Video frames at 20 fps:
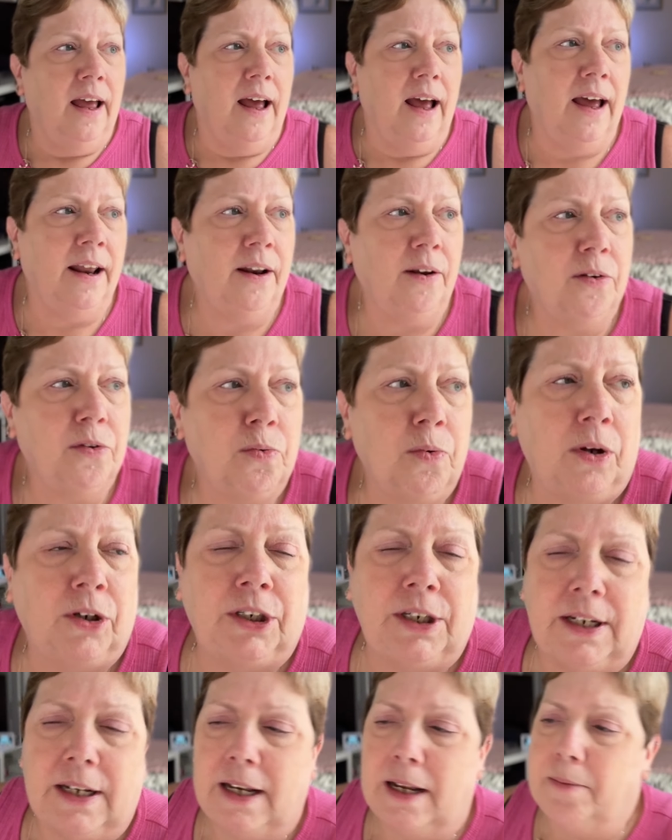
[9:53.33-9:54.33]
And I was
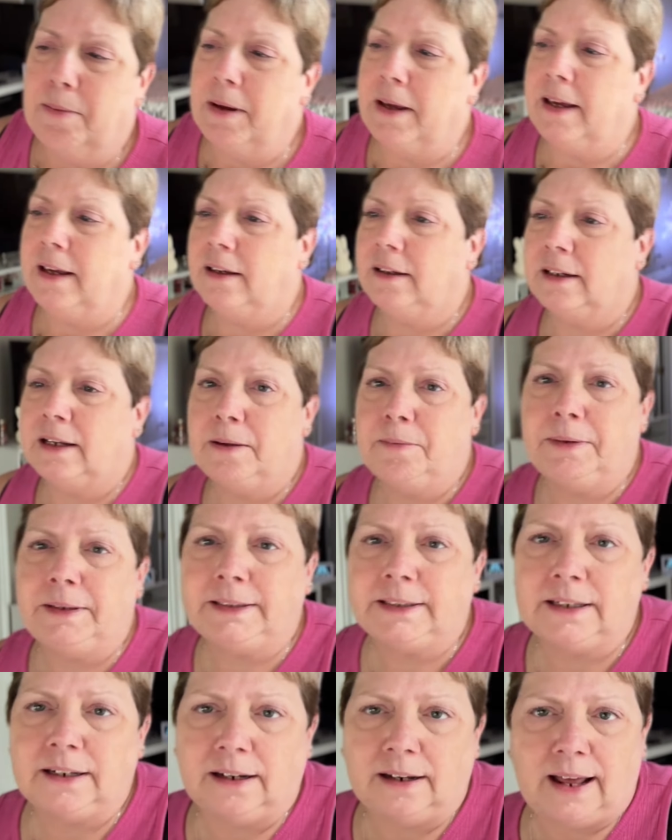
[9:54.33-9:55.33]
watching Libby.
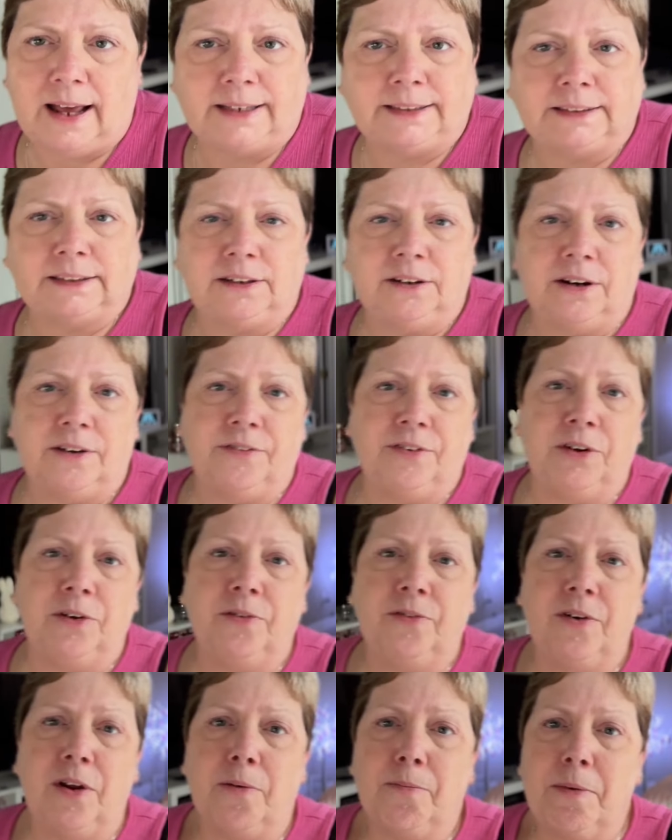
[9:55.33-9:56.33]
Libby's in Alaska. If
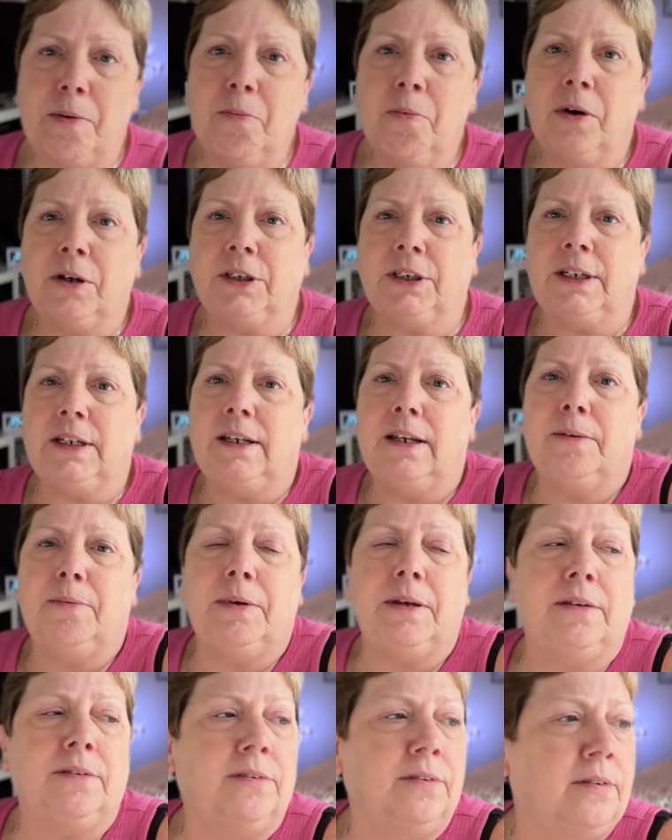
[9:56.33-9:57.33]
you've not been watching
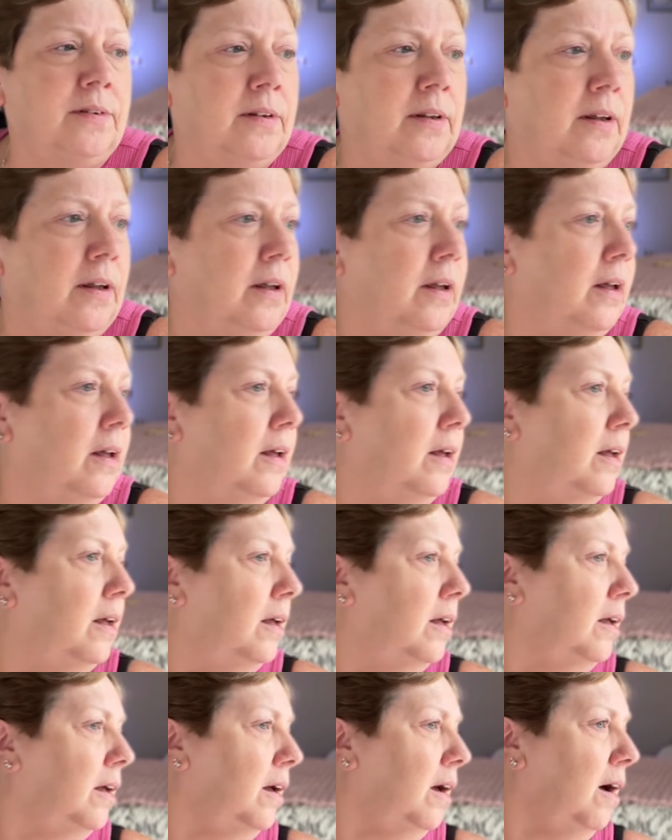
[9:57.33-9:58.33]
Libby's...
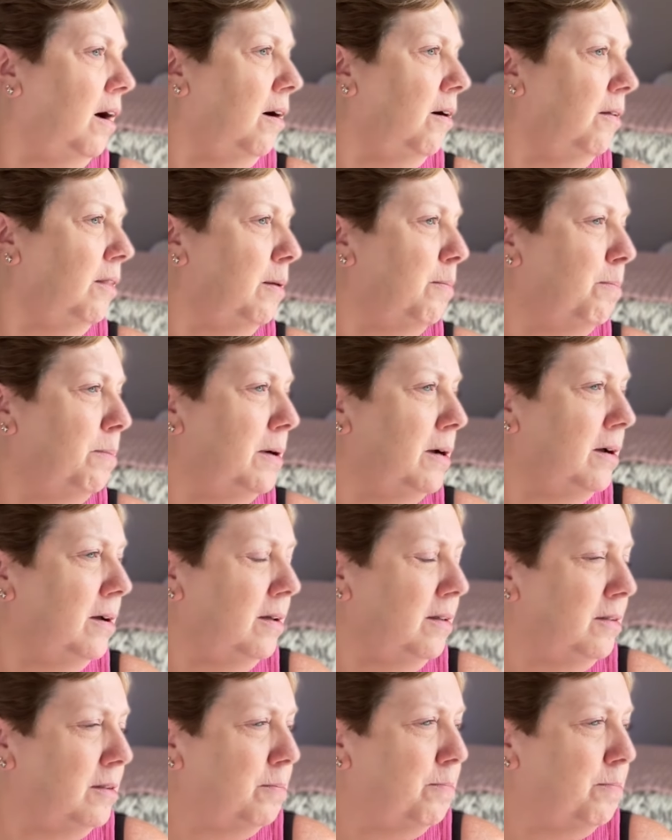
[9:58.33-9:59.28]
Oh, the bird's